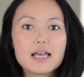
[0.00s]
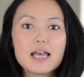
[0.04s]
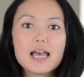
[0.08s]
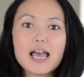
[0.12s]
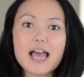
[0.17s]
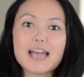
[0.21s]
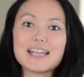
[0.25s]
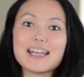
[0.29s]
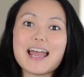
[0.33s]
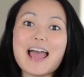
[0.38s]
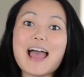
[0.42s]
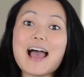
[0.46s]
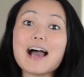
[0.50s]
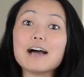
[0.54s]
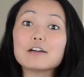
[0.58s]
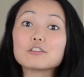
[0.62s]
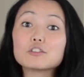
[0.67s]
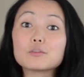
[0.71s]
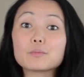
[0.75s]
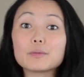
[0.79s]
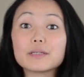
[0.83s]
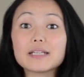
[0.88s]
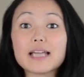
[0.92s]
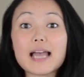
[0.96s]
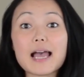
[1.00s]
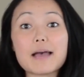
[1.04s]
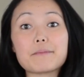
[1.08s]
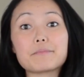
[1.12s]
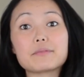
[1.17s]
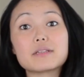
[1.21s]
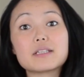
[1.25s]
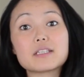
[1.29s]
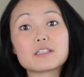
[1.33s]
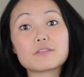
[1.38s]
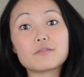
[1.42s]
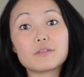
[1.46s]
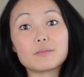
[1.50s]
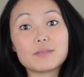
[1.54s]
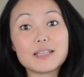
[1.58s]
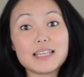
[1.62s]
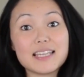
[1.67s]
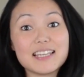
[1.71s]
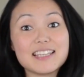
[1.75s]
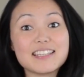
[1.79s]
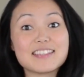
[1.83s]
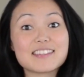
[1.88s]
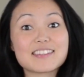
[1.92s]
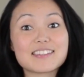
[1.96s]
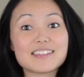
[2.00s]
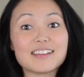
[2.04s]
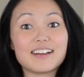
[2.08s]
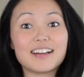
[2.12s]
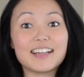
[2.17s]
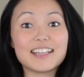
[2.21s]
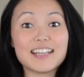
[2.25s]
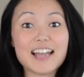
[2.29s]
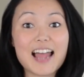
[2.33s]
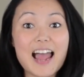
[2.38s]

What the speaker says: and how to bring happiness from the inside